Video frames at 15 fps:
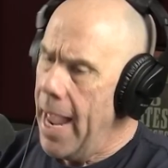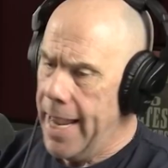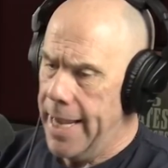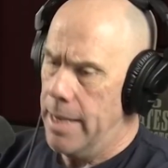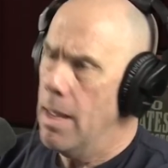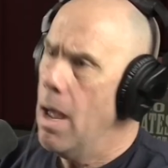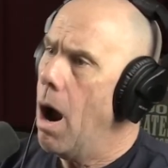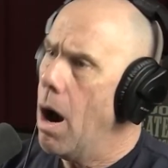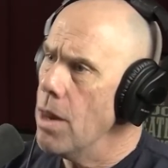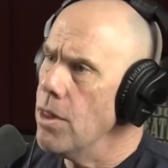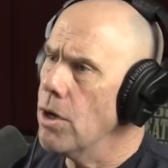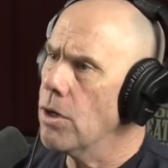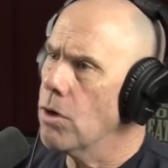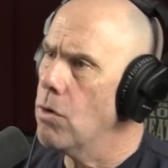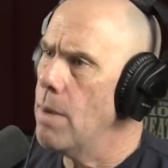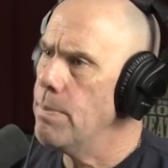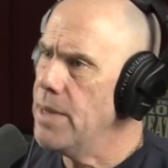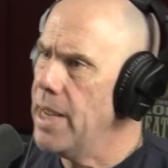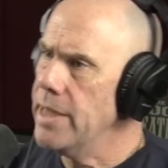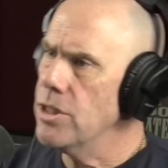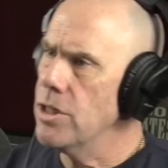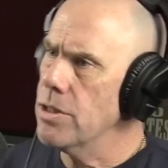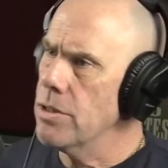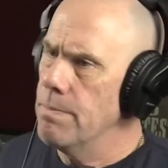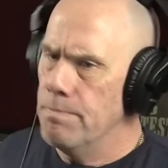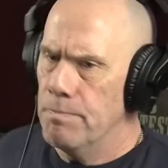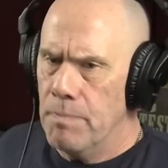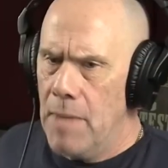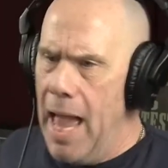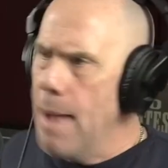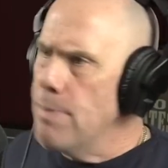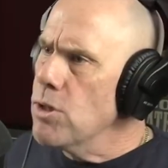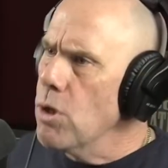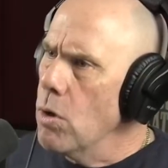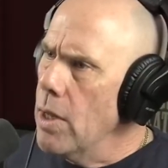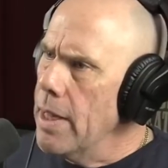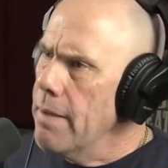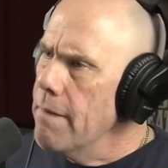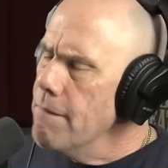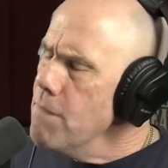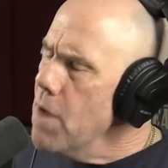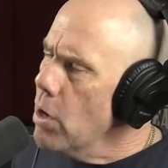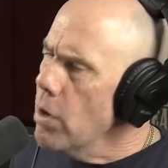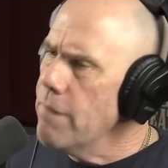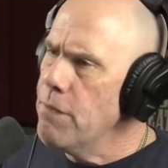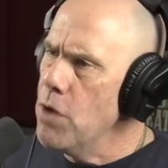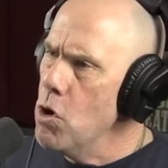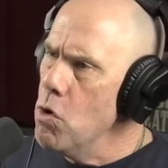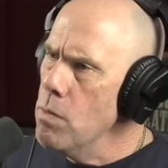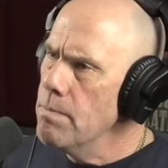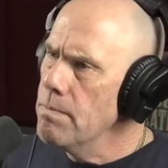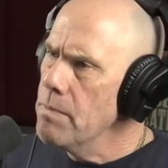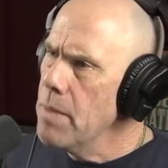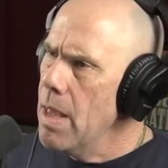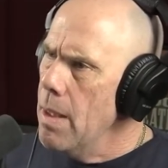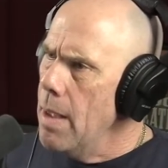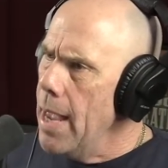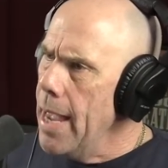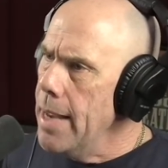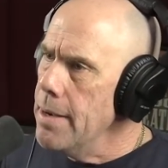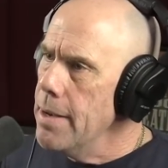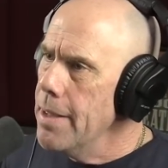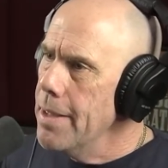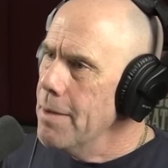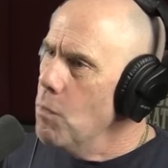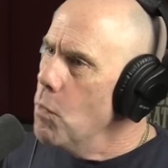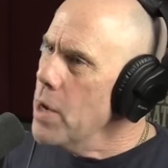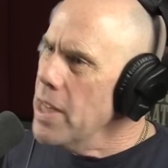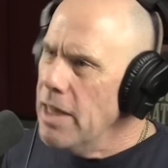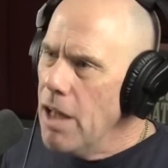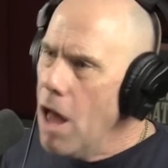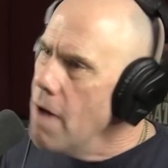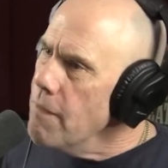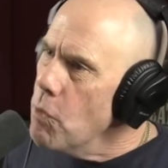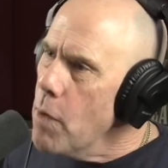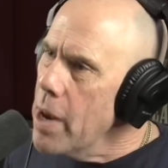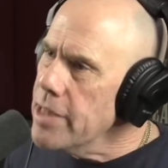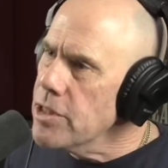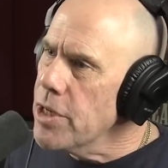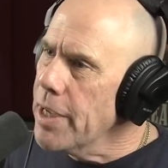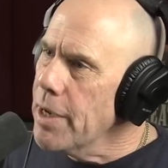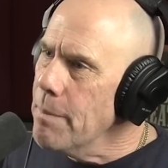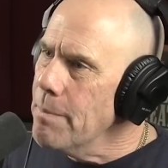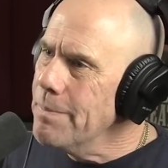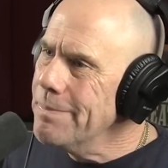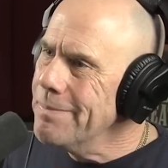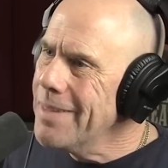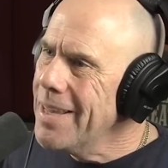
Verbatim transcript: Hey, are there corrupt agents? Absolutely. Very yeah. few. And we love arresting them.